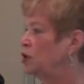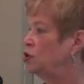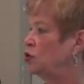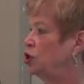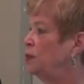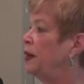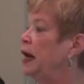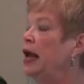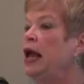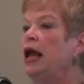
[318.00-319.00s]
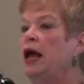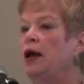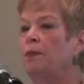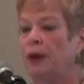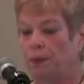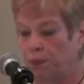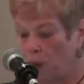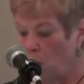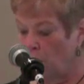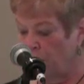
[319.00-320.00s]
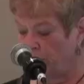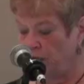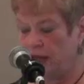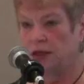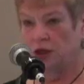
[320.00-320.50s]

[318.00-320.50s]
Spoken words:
consortia, but both of these